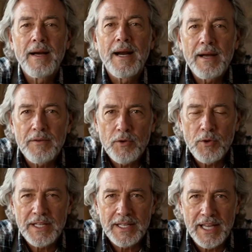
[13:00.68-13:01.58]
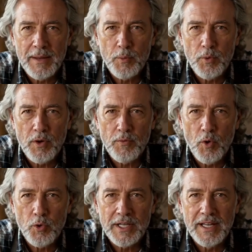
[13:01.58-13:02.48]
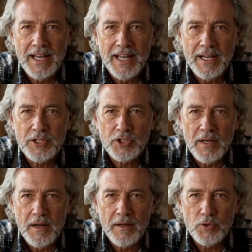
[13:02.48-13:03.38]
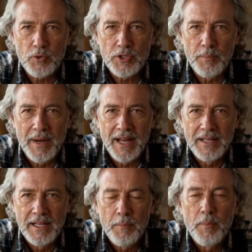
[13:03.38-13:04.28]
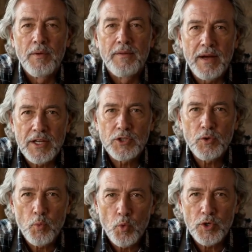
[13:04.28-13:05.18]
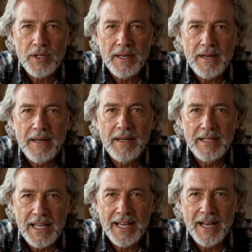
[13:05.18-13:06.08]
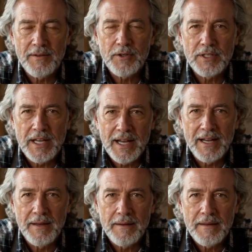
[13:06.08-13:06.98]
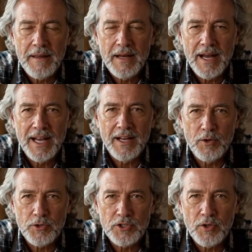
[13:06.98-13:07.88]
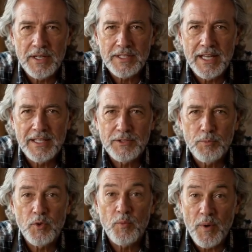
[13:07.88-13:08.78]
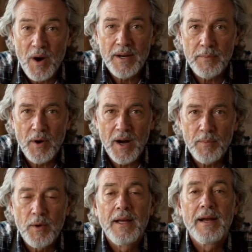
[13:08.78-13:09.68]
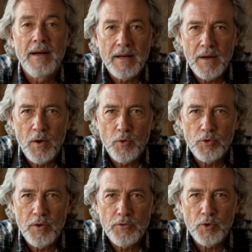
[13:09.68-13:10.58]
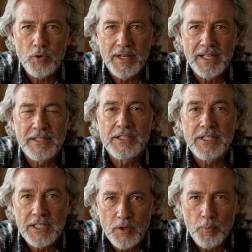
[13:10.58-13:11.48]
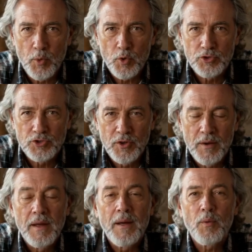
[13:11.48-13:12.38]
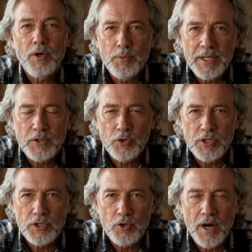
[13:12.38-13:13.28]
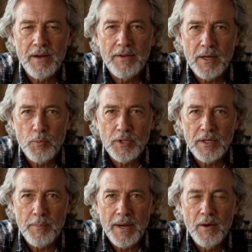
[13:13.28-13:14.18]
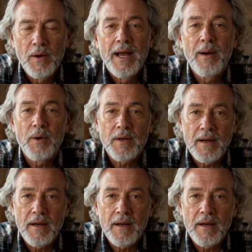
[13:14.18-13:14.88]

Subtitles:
and fully capable of holding an edge through demanding professional work day after day. The handles are a dense blue polypropylene over a full-length steel bolster, which means you can drive them with a metal hammer,